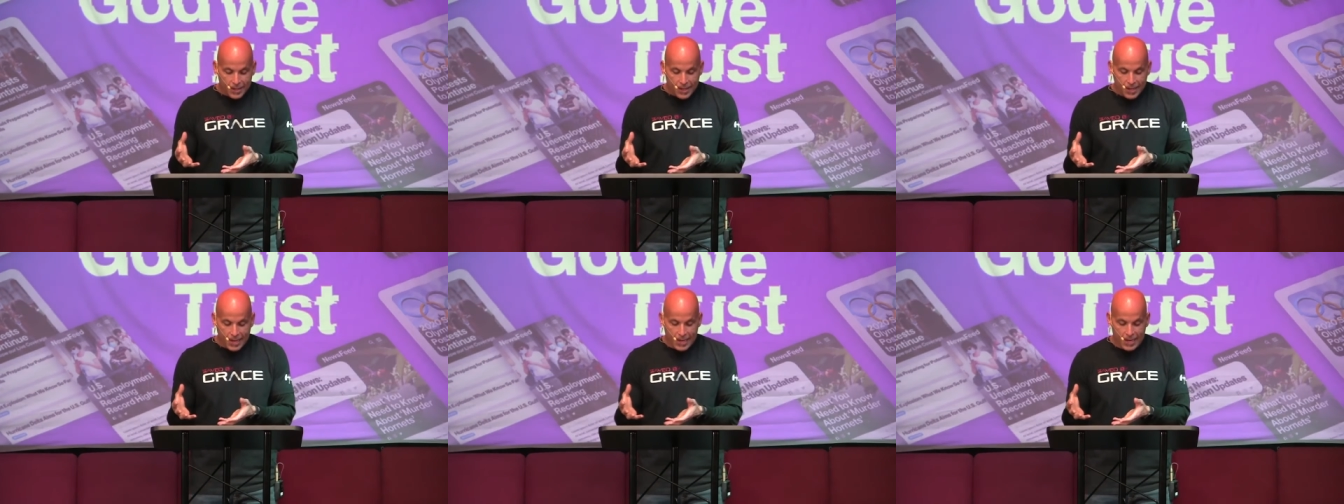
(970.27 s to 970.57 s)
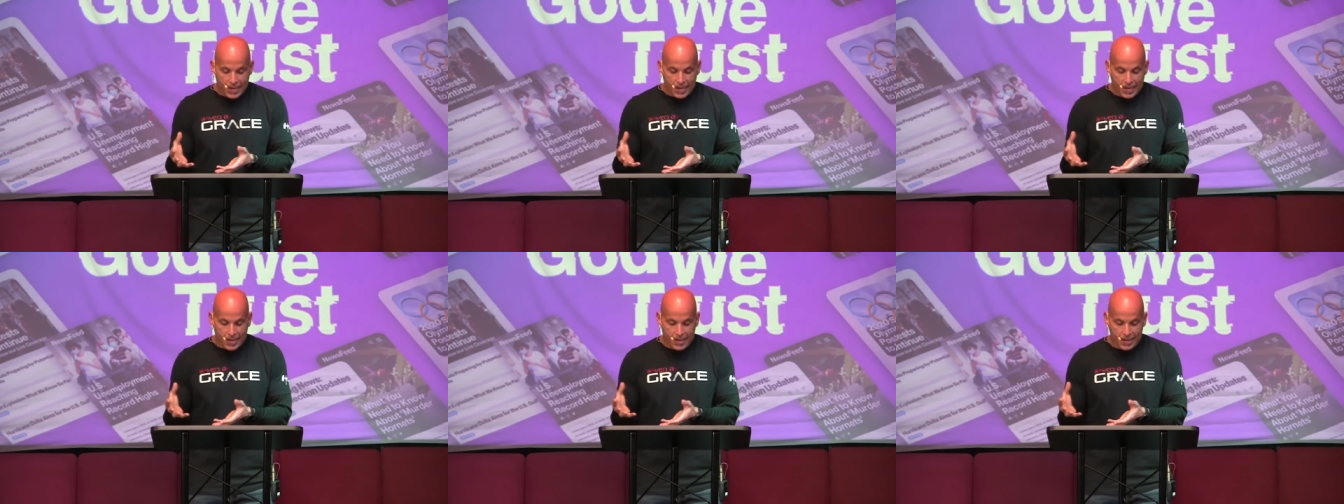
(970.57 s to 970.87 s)

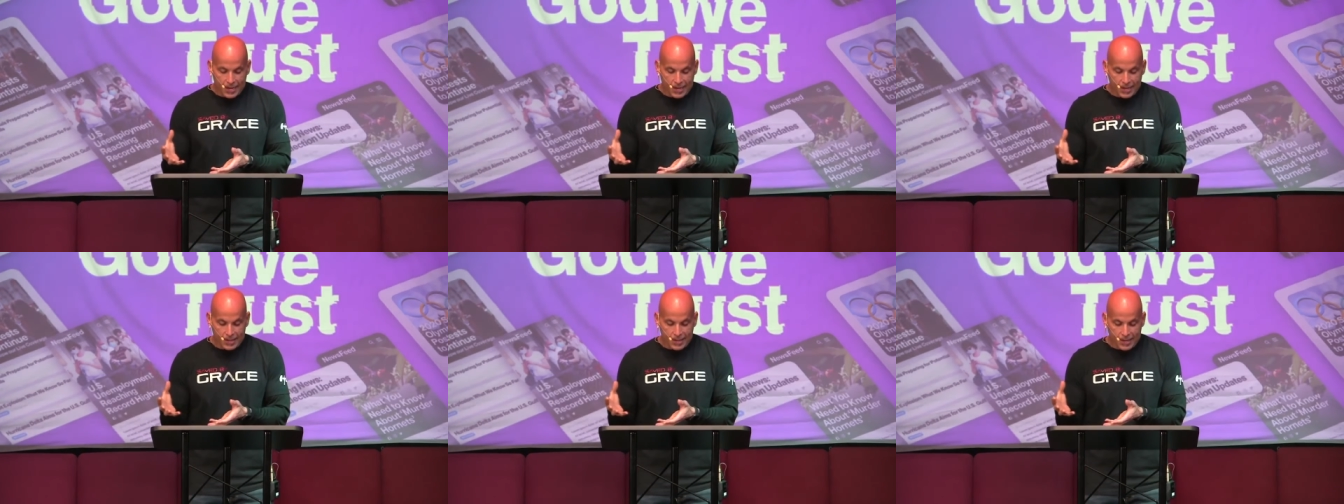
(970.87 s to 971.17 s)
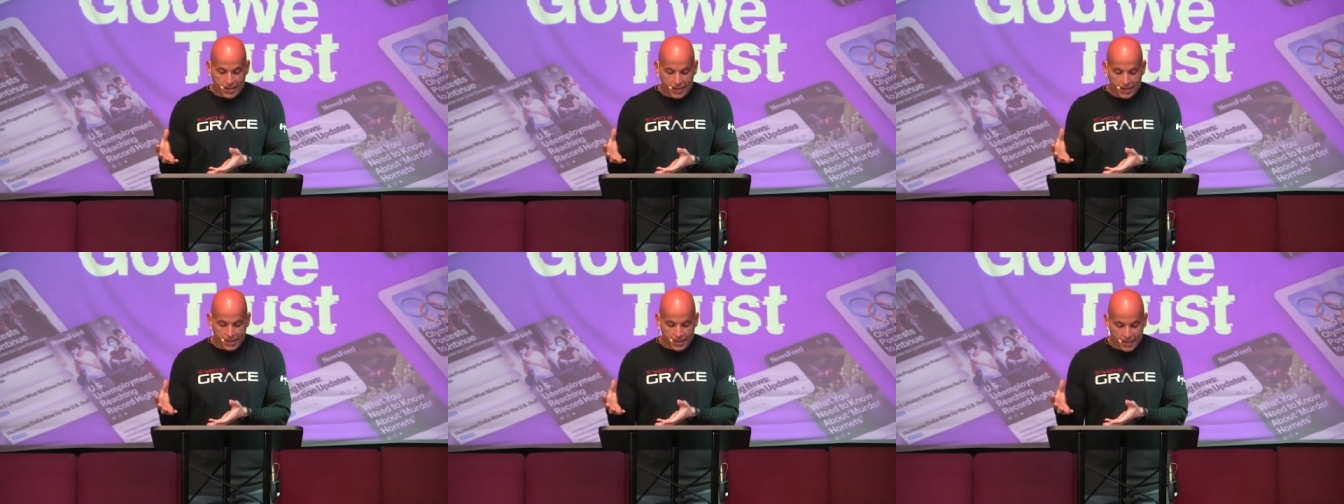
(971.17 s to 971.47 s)
and, and,
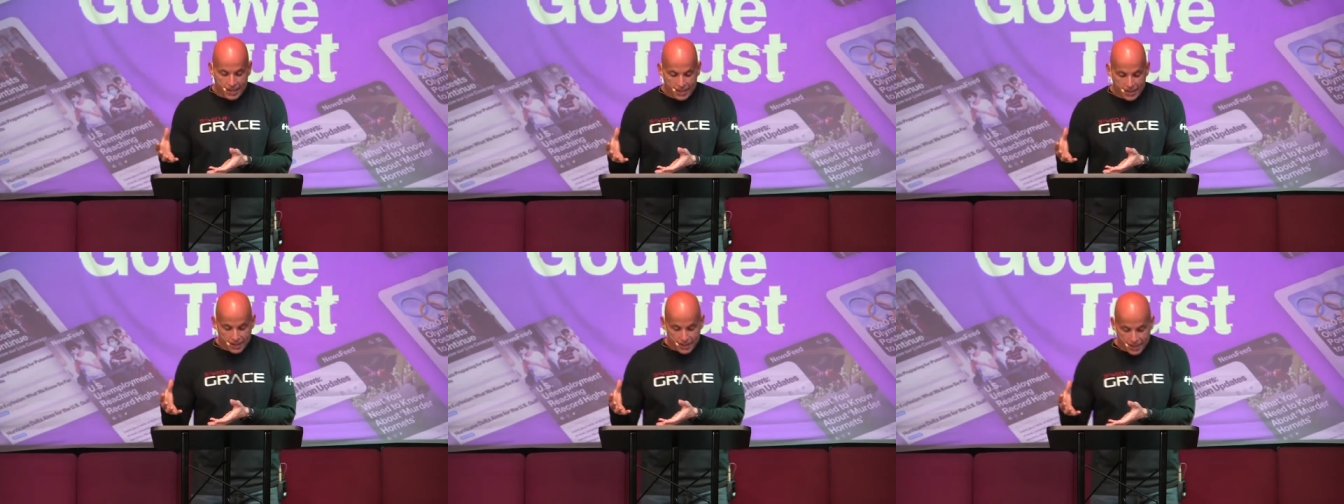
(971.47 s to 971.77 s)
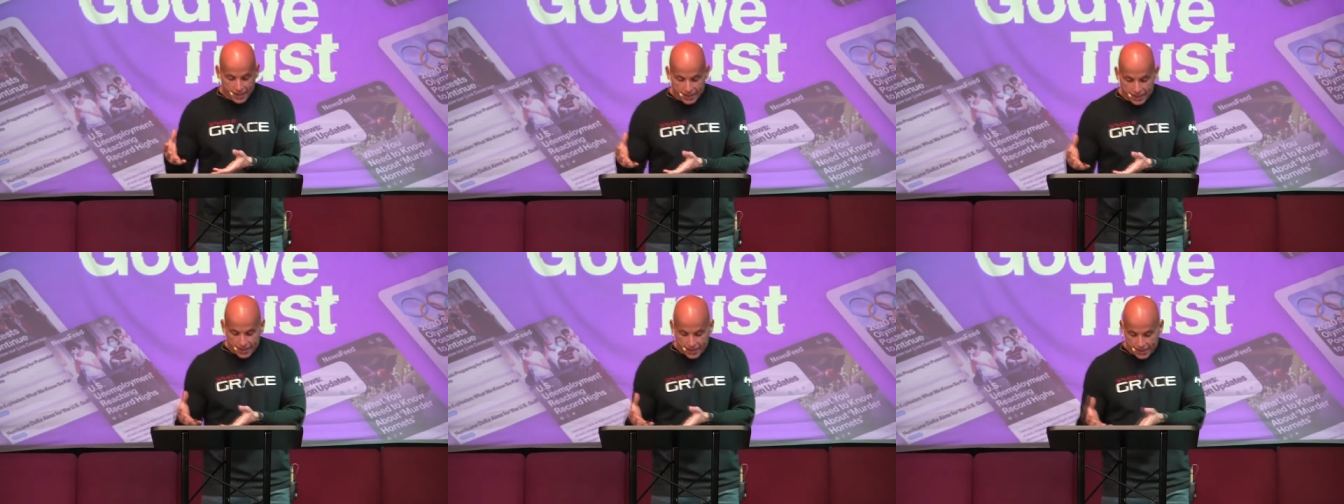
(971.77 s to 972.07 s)
in, in,
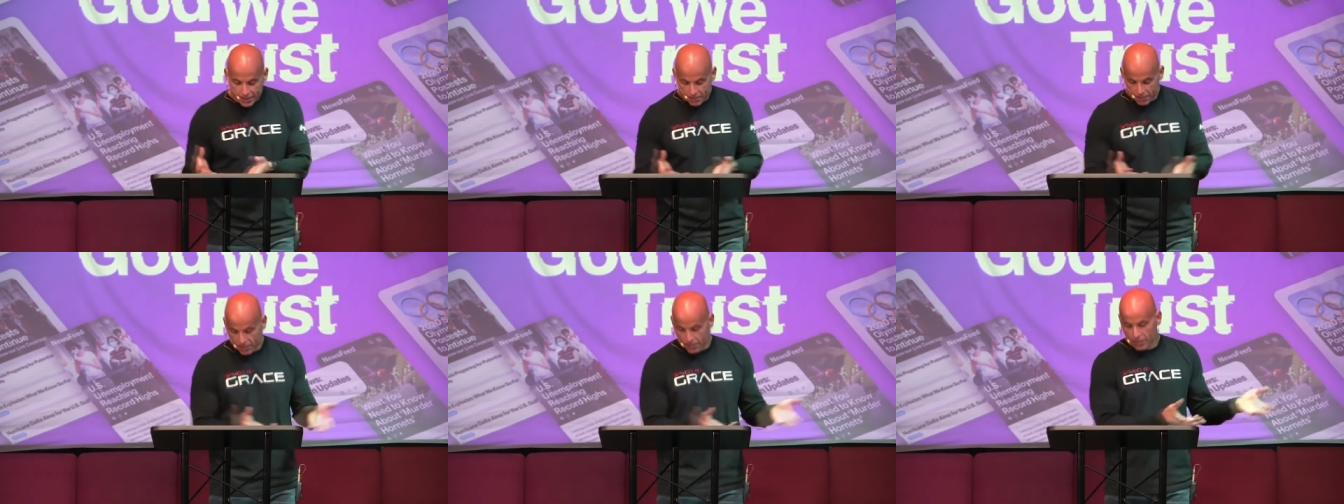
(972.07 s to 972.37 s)
in, the,